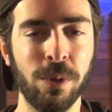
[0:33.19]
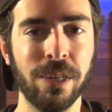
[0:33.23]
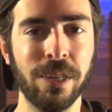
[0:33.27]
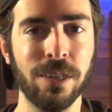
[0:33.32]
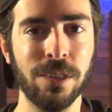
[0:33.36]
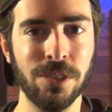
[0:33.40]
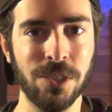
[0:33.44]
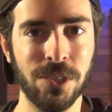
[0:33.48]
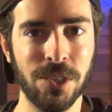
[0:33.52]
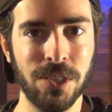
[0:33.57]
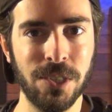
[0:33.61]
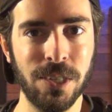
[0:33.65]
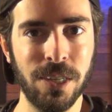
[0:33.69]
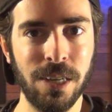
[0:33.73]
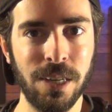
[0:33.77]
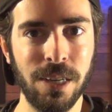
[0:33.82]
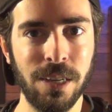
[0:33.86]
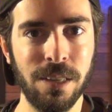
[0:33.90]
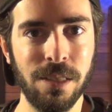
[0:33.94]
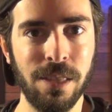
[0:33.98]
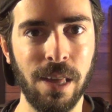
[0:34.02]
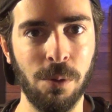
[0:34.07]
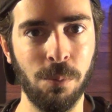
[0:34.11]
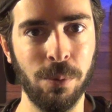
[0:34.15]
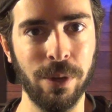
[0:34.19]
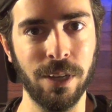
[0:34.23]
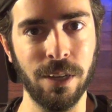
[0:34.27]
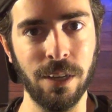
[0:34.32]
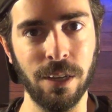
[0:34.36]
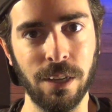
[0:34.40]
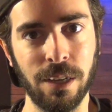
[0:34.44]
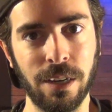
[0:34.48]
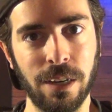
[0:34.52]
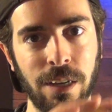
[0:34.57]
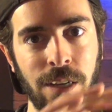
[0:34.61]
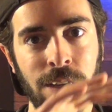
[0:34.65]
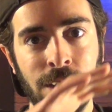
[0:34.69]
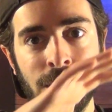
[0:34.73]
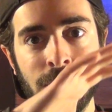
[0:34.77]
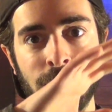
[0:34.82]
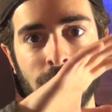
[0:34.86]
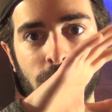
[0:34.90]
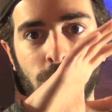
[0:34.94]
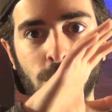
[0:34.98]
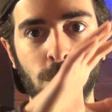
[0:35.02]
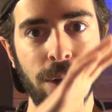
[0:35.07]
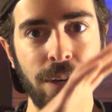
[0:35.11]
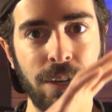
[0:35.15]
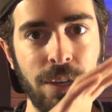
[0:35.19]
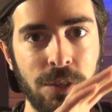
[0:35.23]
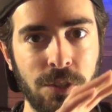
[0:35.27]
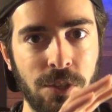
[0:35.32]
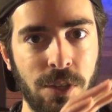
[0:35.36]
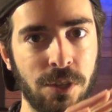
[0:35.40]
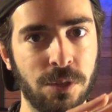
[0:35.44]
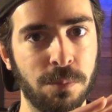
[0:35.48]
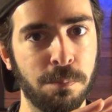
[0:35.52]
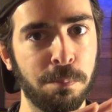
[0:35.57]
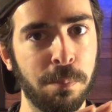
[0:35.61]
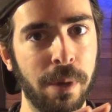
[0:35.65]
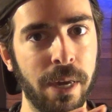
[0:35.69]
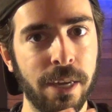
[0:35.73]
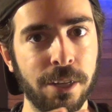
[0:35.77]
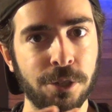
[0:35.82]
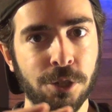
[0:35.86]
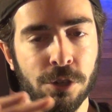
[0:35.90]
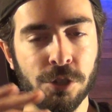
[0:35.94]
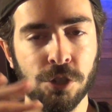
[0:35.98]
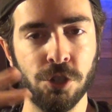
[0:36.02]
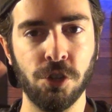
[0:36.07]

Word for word: we can see that we can witness this major